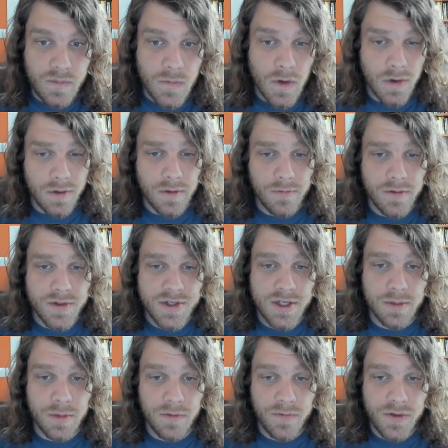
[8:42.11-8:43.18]
or in the
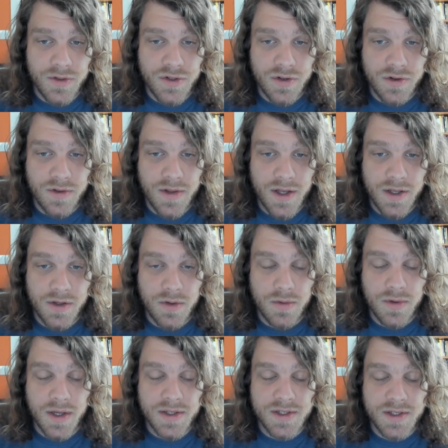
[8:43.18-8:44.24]
foreseeable future that you
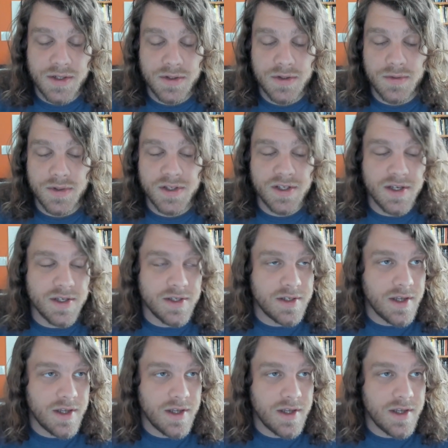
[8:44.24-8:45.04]
continue to exist.